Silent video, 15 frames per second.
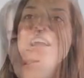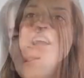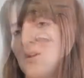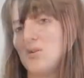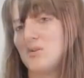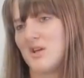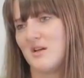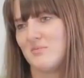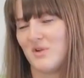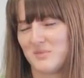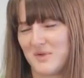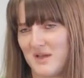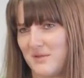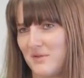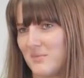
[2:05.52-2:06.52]
So sharing my
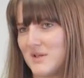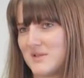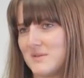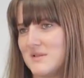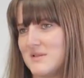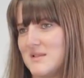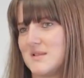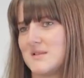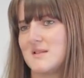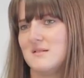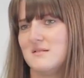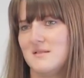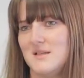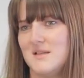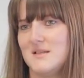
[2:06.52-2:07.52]
birthday with my twin
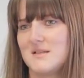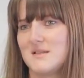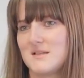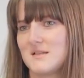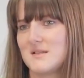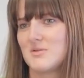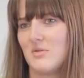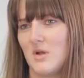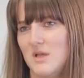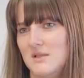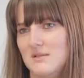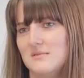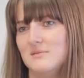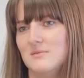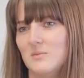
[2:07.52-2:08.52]
sister is
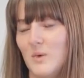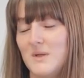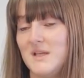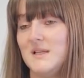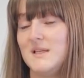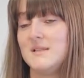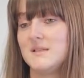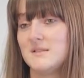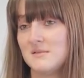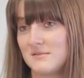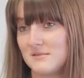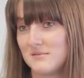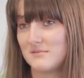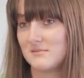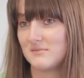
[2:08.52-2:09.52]
great. We nearly
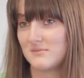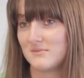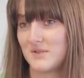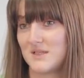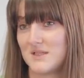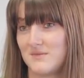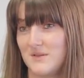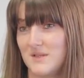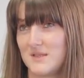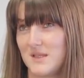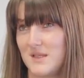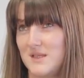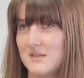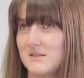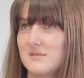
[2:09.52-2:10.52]
didn't, because for the
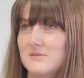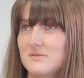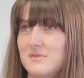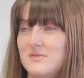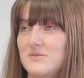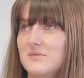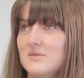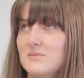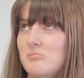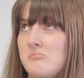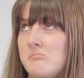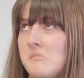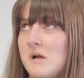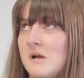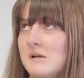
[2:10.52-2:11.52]
sake of
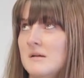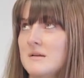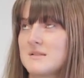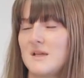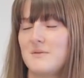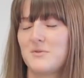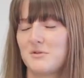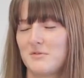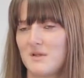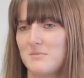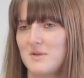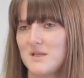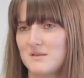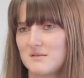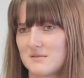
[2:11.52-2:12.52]
7 or 8
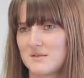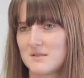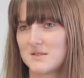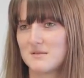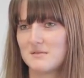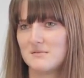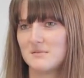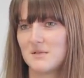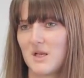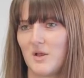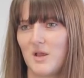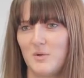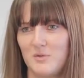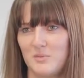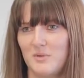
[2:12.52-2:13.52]
minutes,
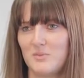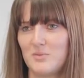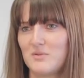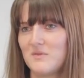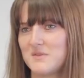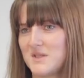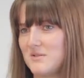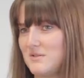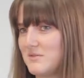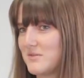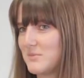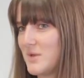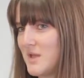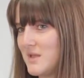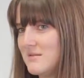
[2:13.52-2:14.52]
Claire would have been born the day
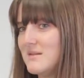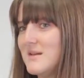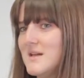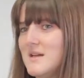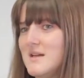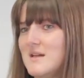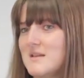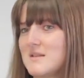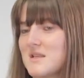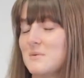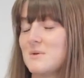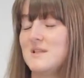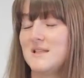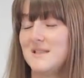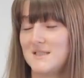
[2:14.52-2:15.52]
after me.
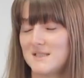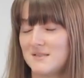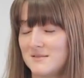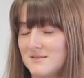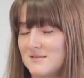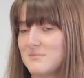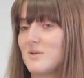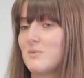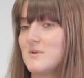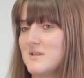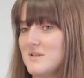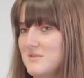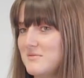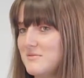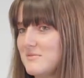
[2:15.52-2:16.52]
So we nearly didn't, but we
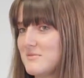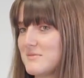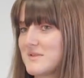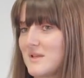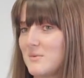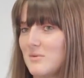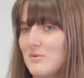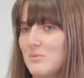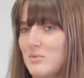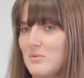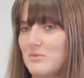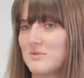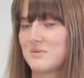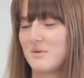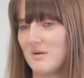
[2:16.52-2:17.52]
do. So we were
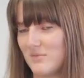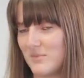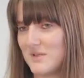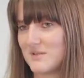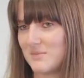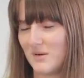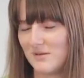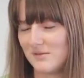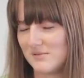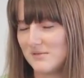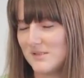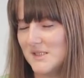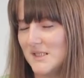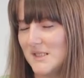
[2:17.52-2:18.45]
born 12 minutes apart.